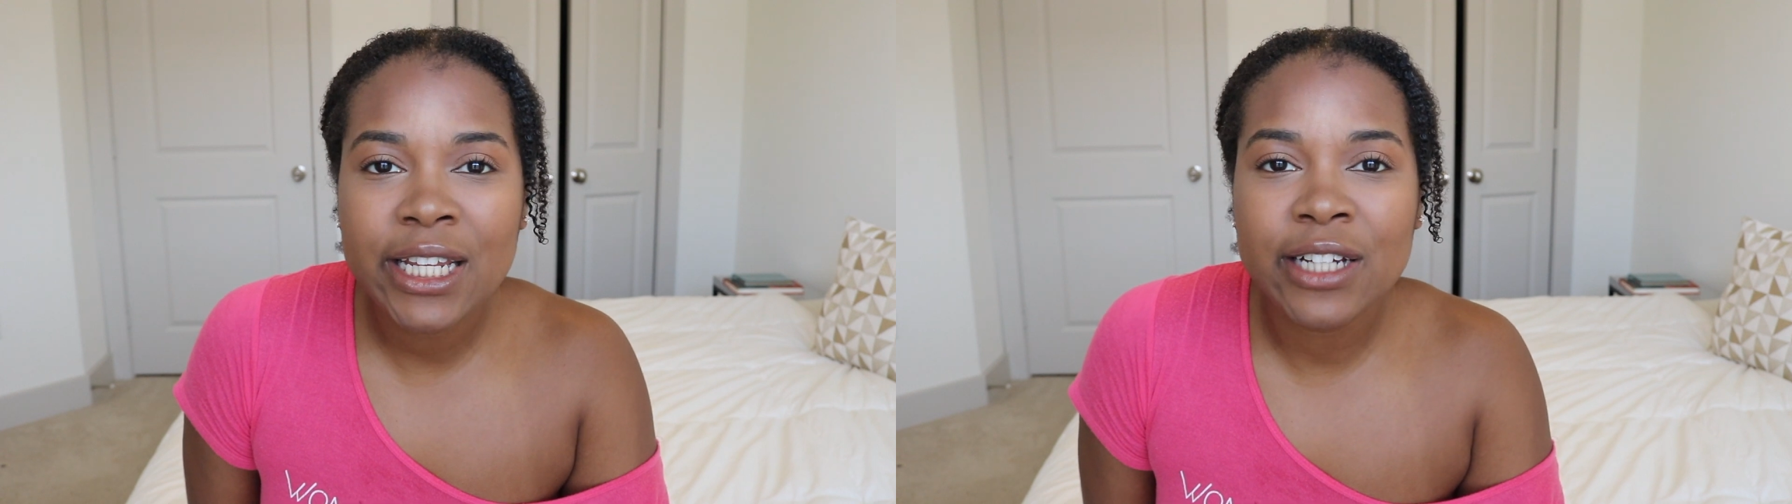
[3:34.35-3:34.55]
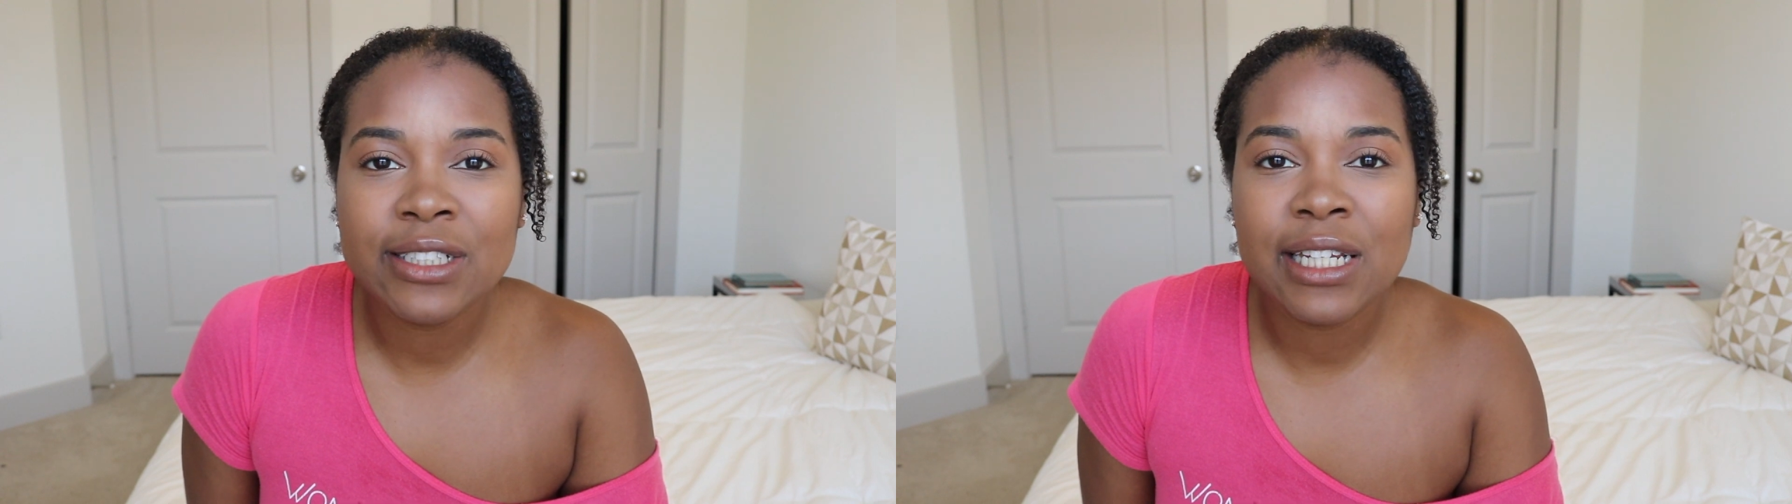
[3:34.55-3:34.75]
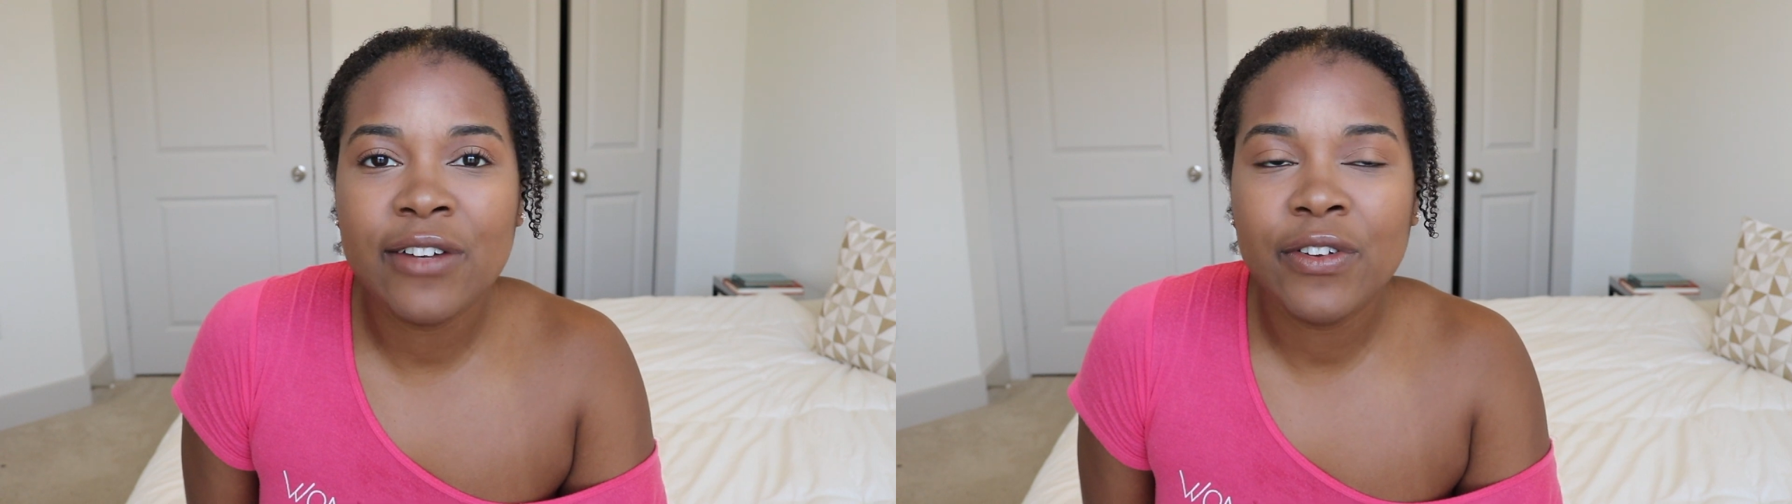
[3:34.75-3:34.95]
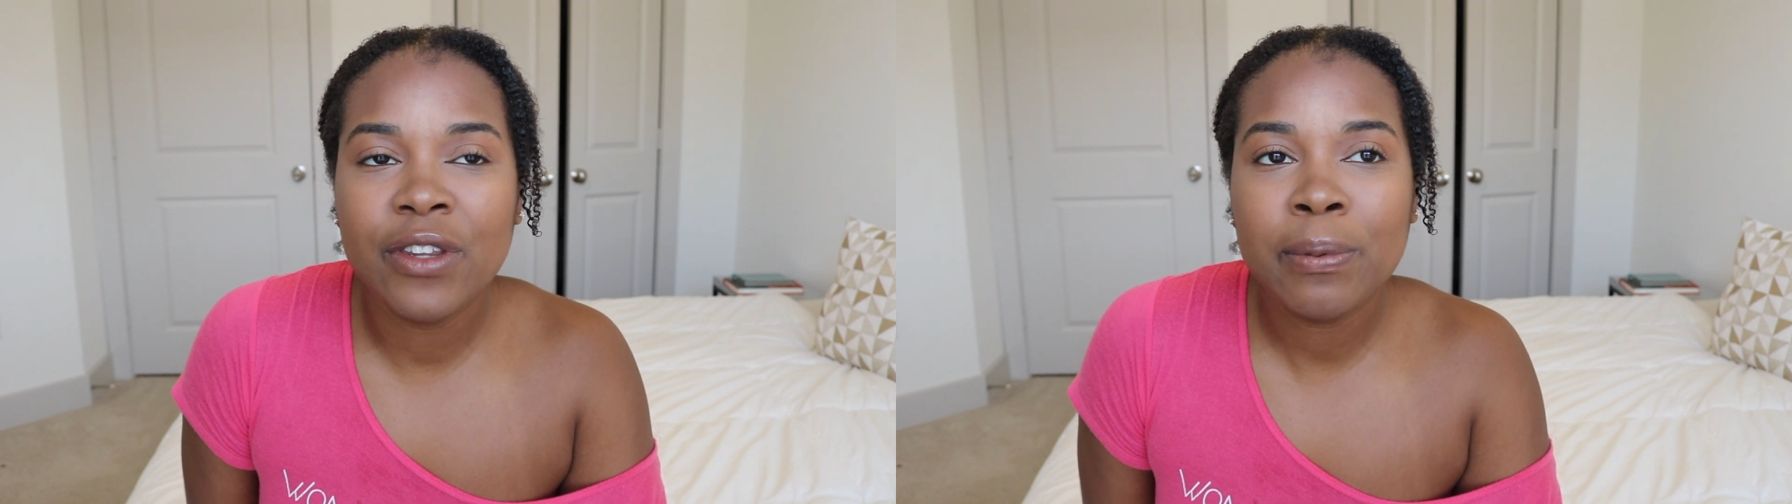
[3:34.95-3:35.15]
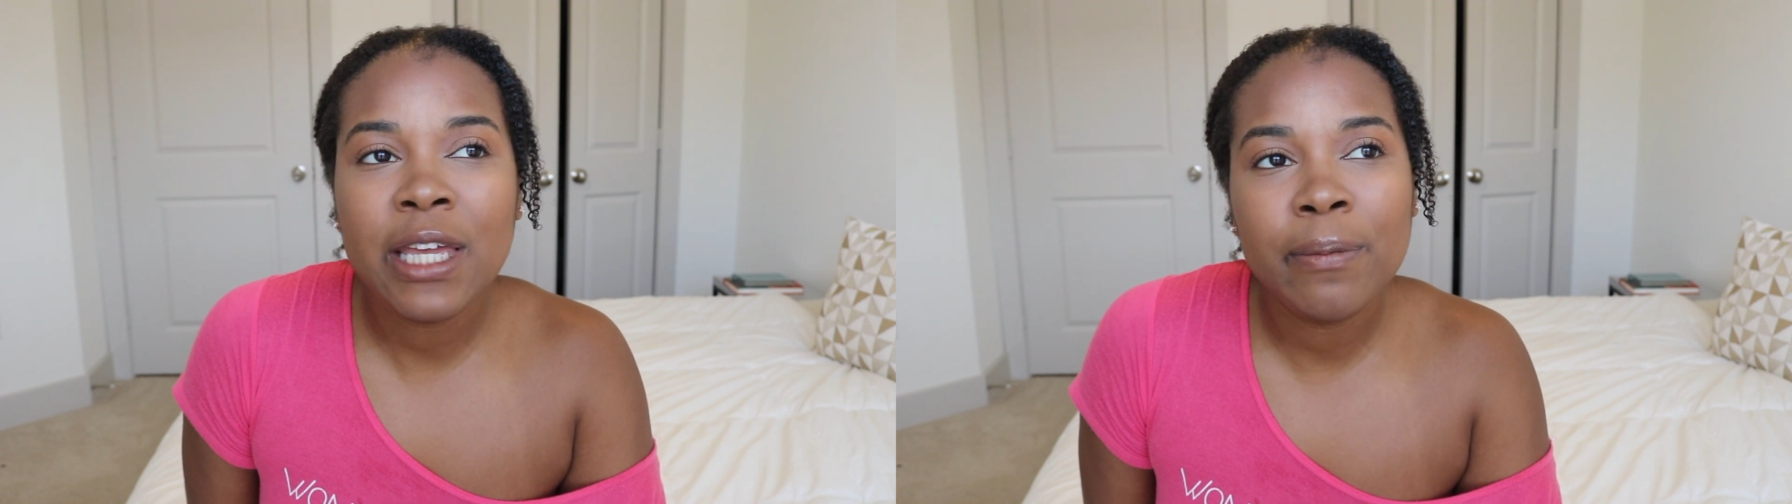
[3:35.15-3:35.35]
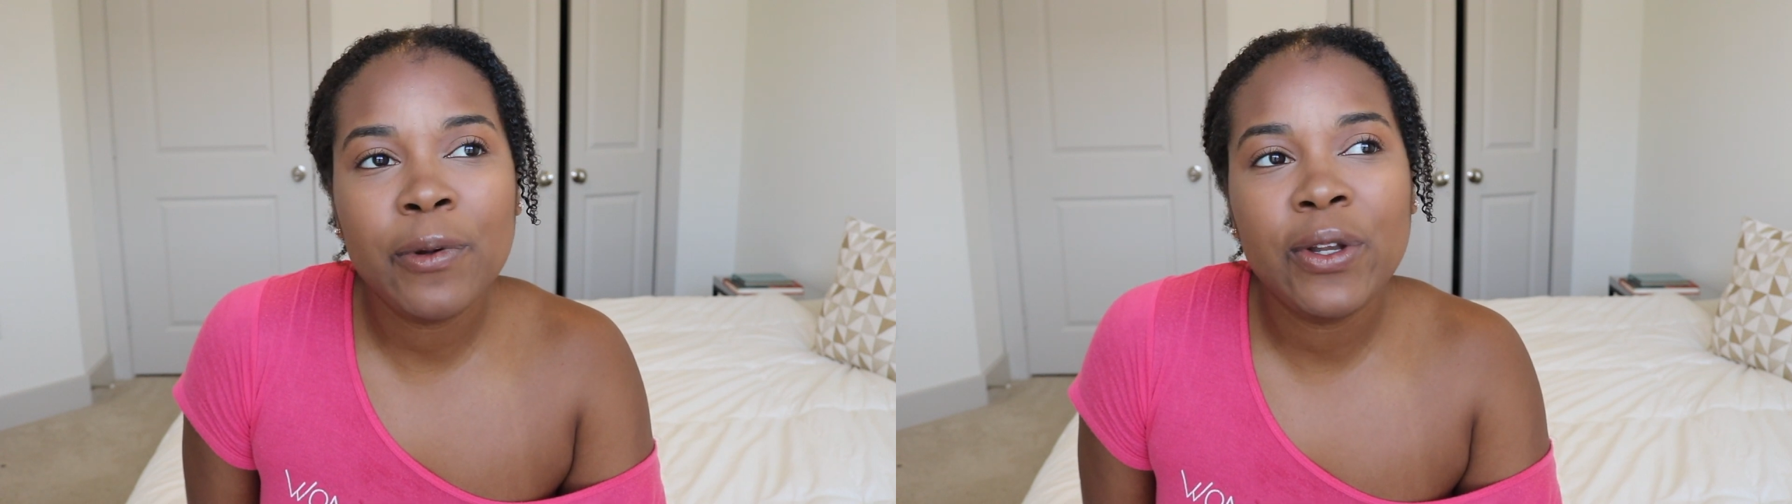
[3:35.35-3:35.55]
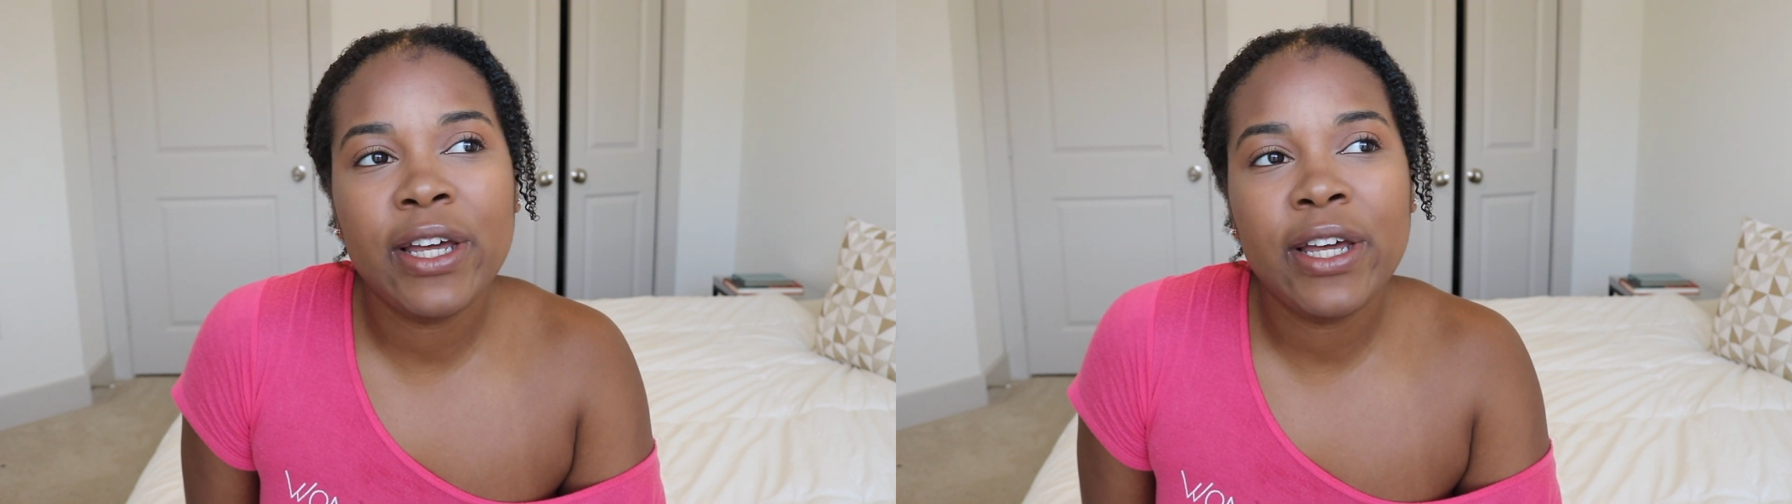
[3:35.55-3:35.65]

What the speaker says: there's love of the people,